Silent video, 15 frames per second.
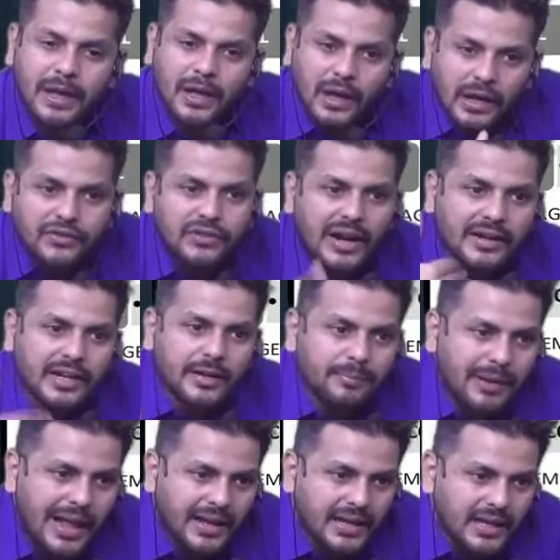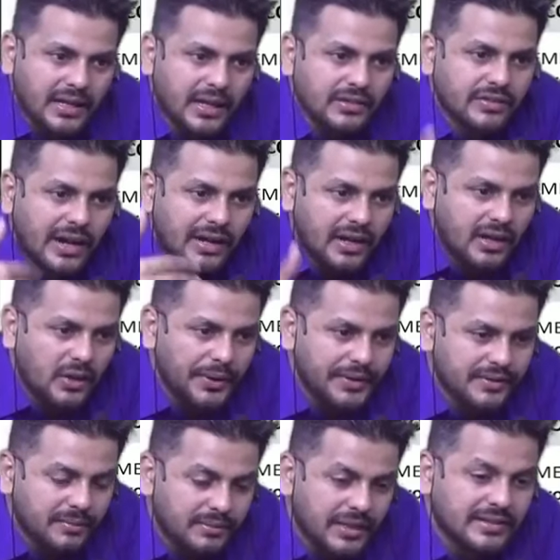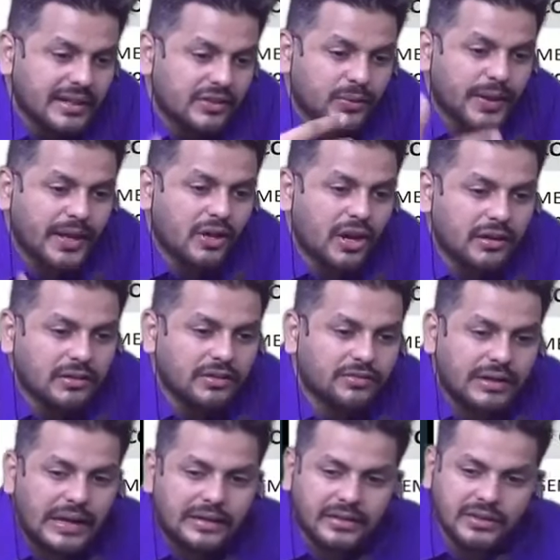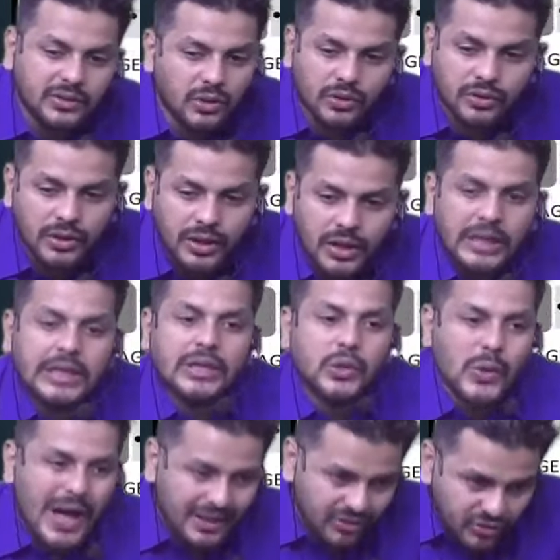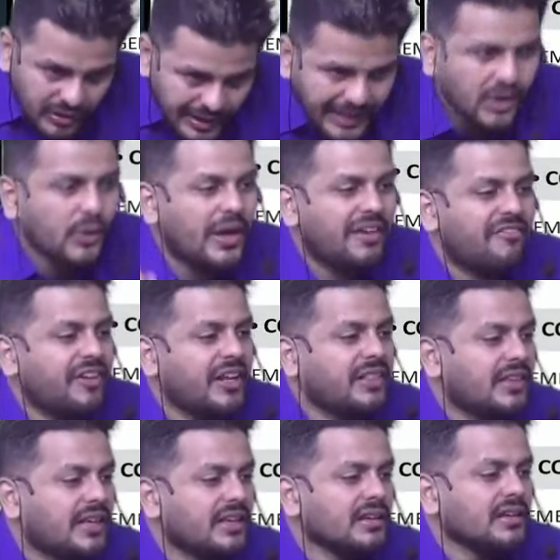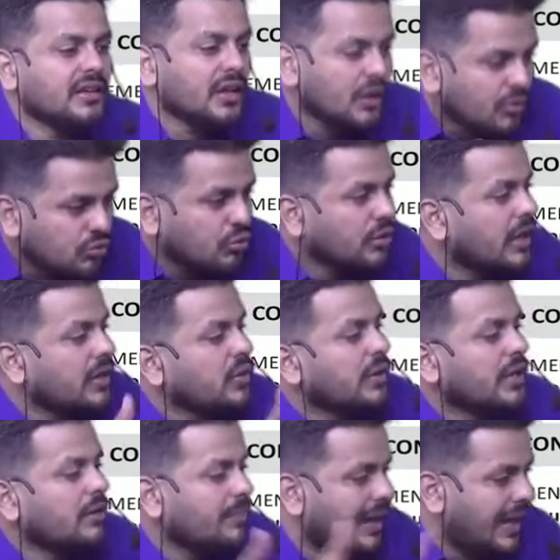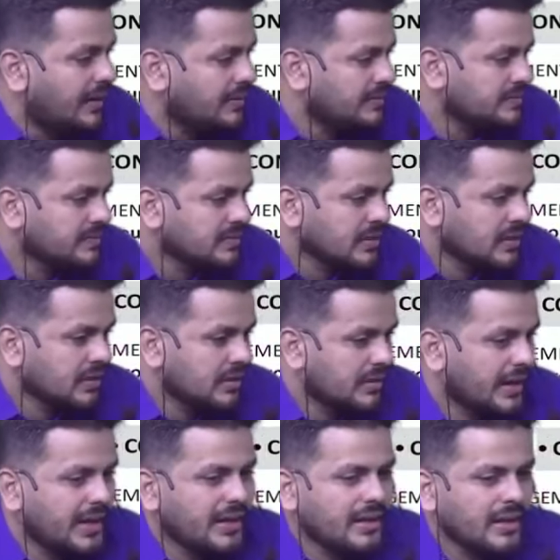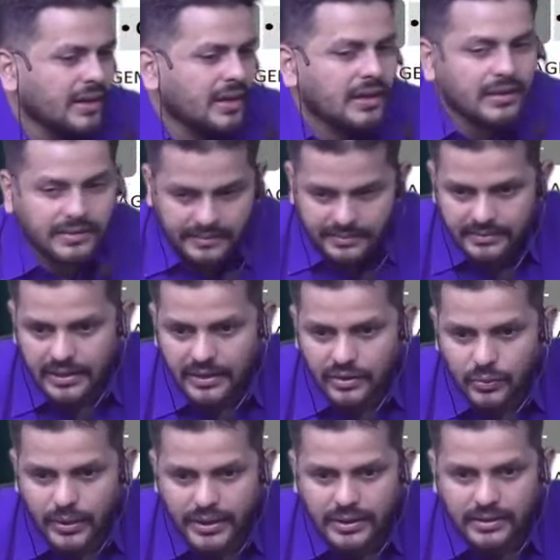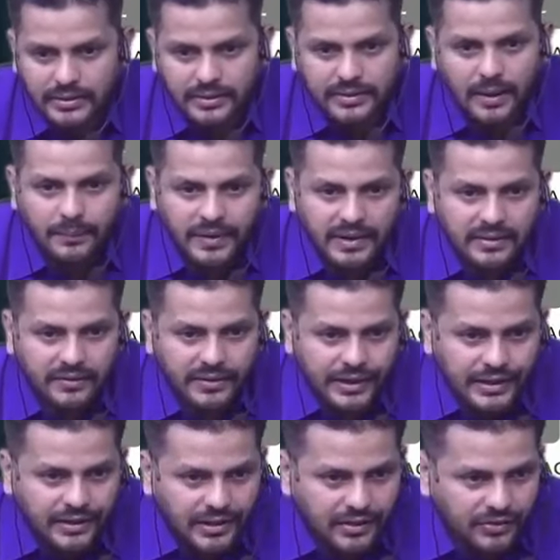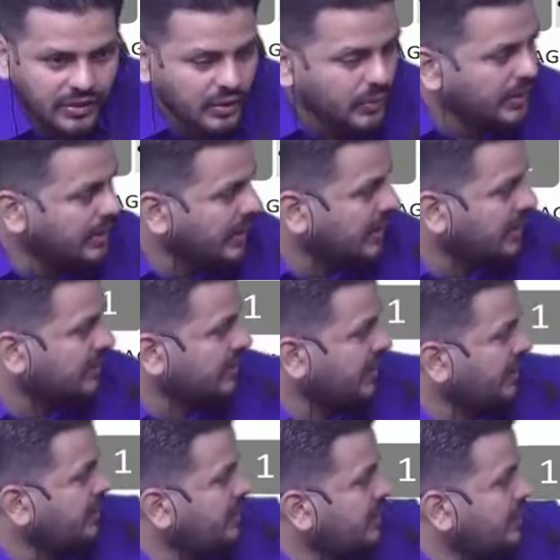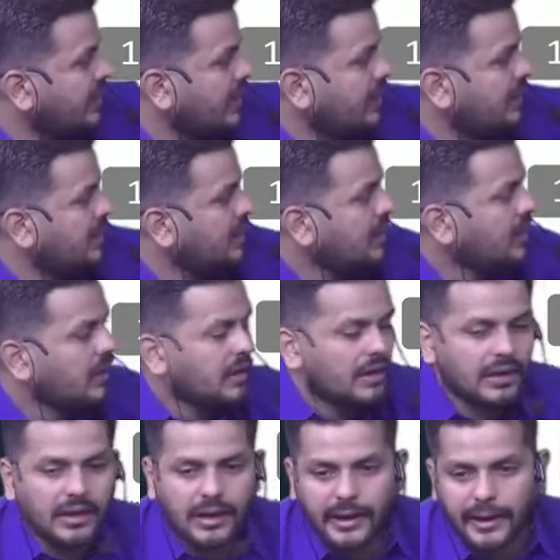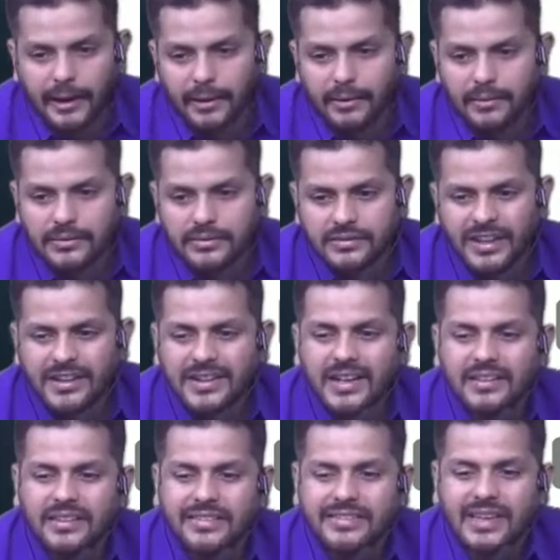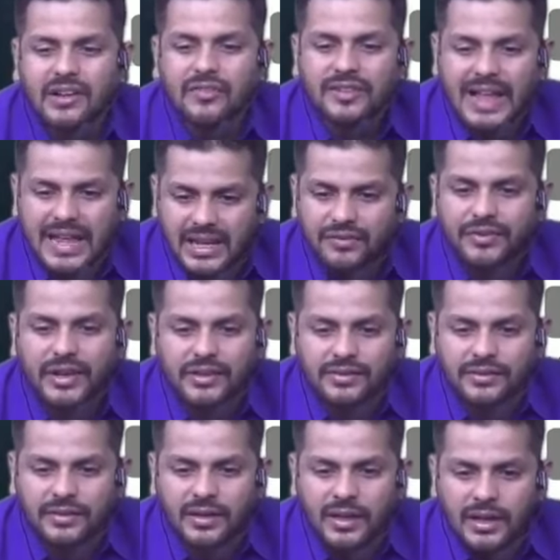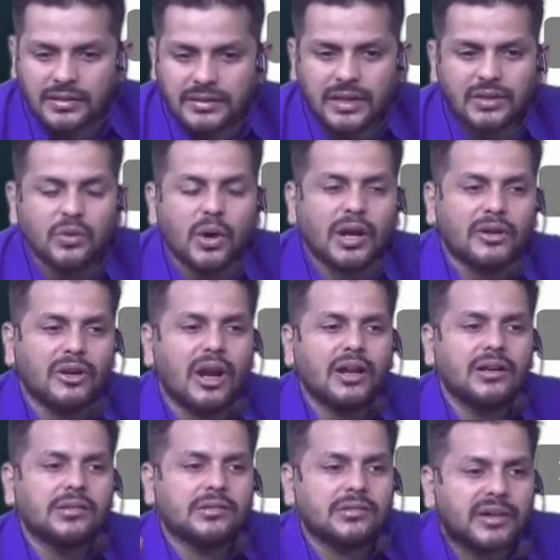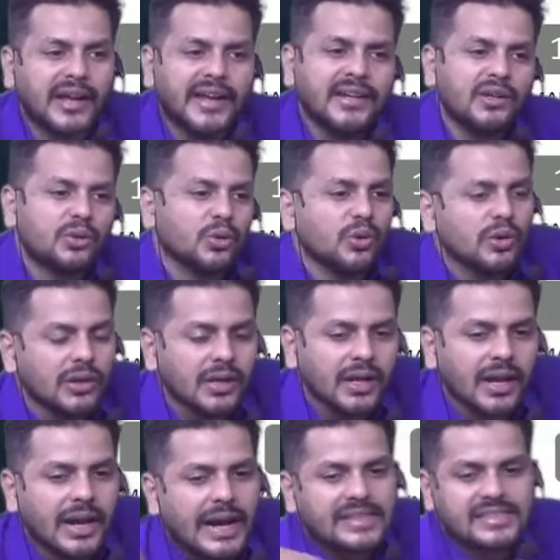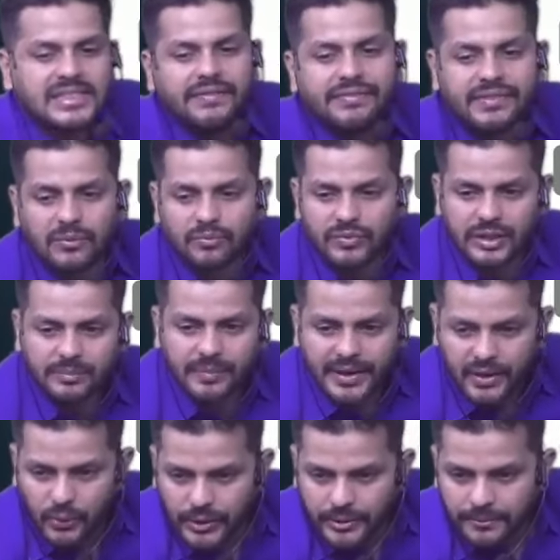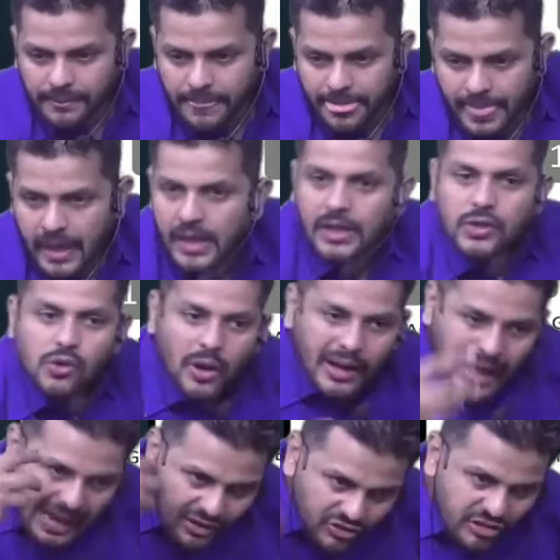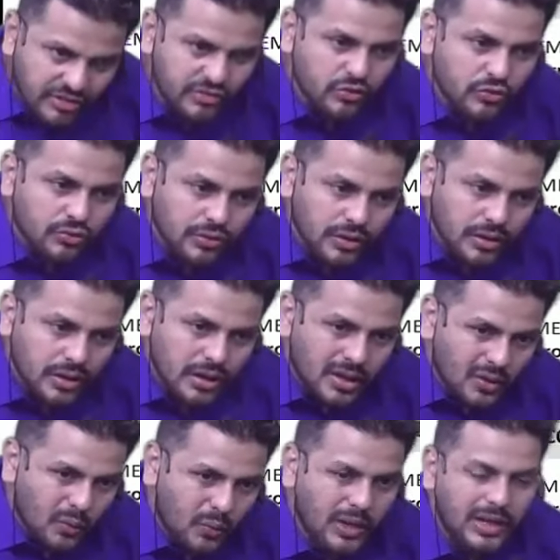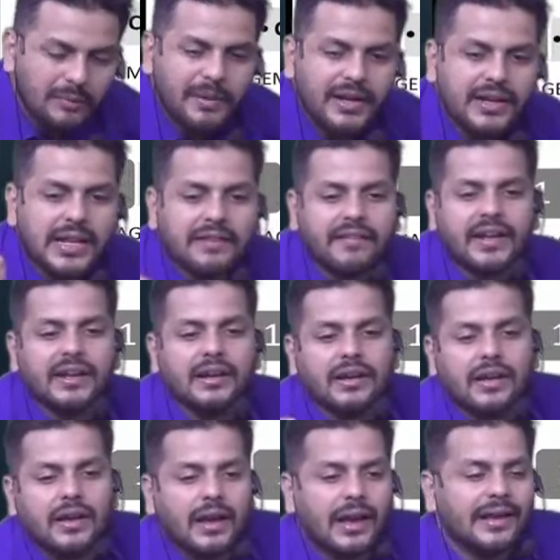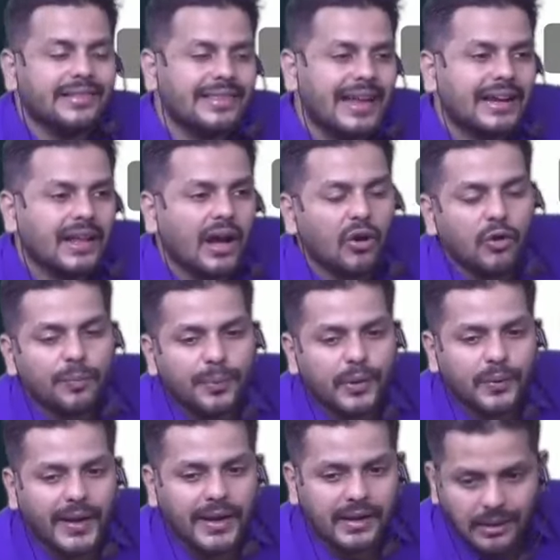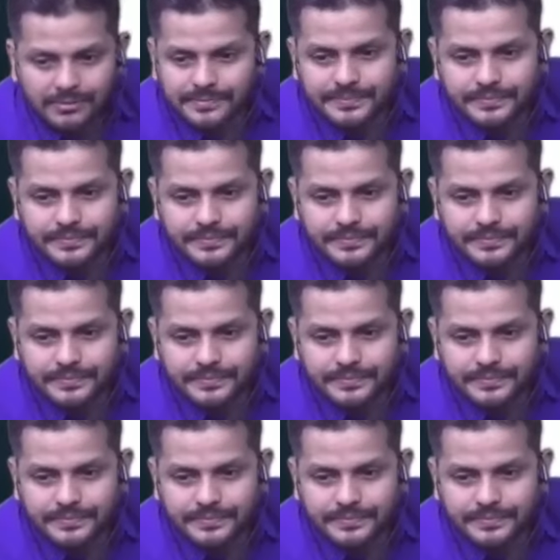I started planning, I started doing something, that's why I got this strategy. No. You actually do everything so that you can plan. Right? That is why the subject is a very interesting one, like I said. That sentence itself clarifies that you are not trying to achieve something by doing. Your actions will be driven and that output will come.